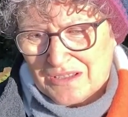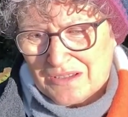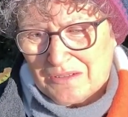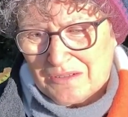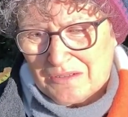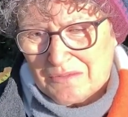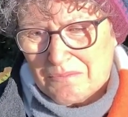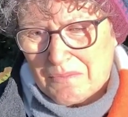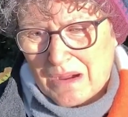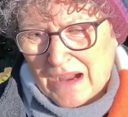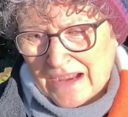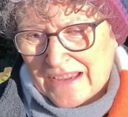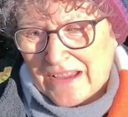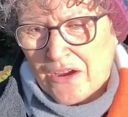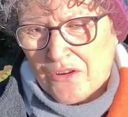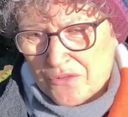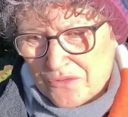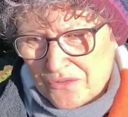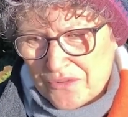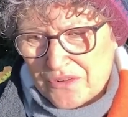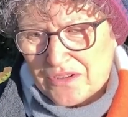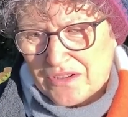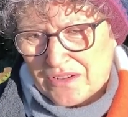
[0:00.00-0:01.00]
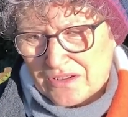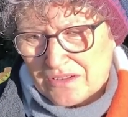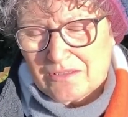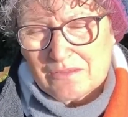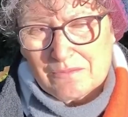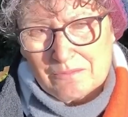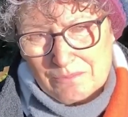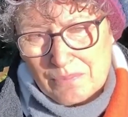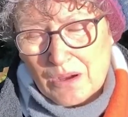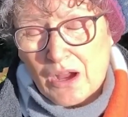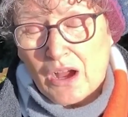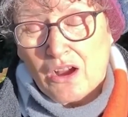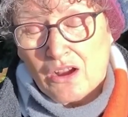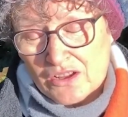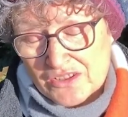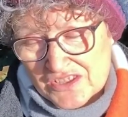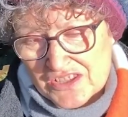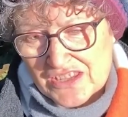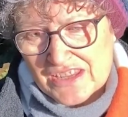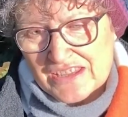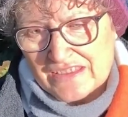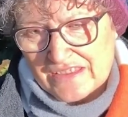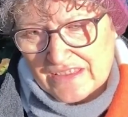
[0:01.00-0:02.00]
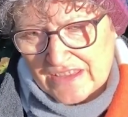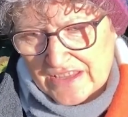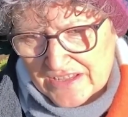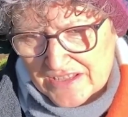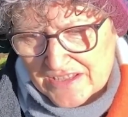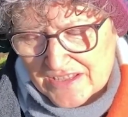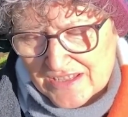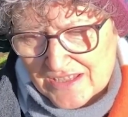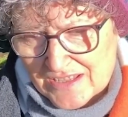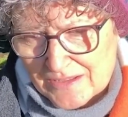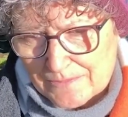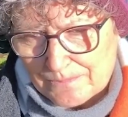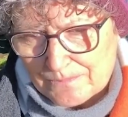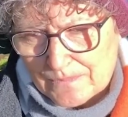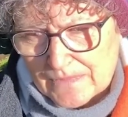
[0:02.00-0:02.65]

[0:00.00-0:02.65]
my own part in this